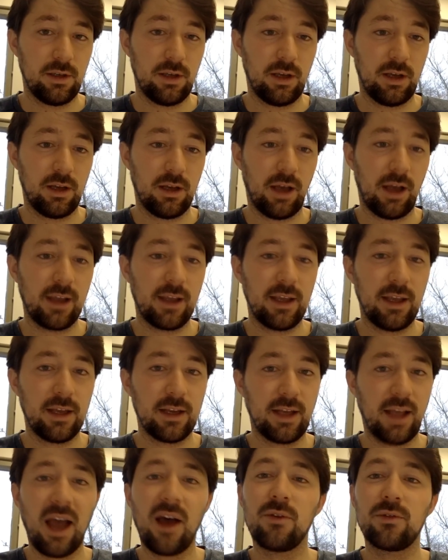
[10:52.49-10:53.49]
I
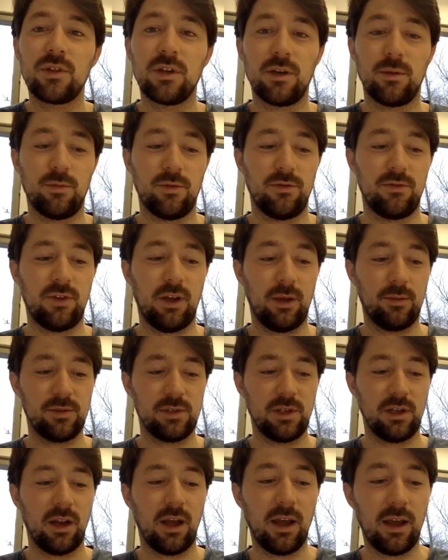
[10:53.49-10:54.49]
can't count the number of
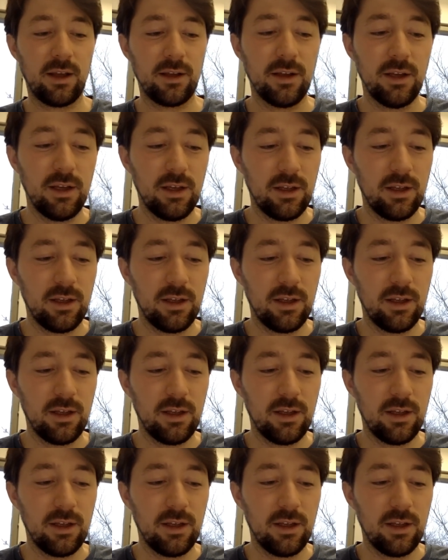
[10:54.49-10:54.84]
times that I